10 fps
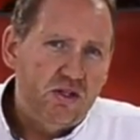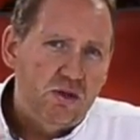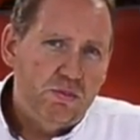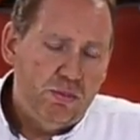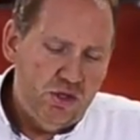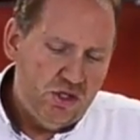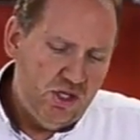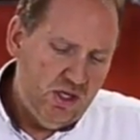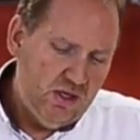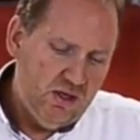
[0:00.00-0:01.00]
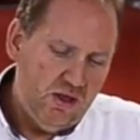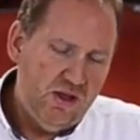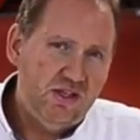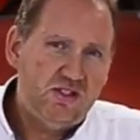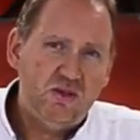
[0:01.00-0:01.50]
You're pushing
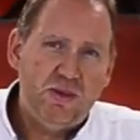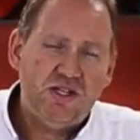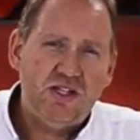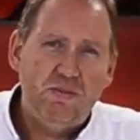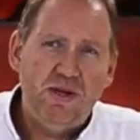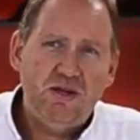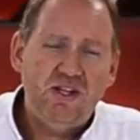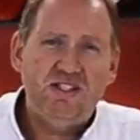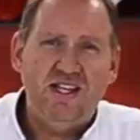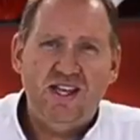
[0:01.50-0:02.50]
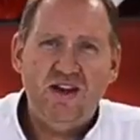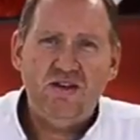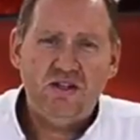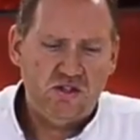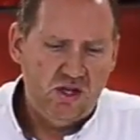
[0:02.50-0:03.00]
things, especially bigger things like
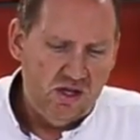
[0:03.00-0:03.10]
carrots,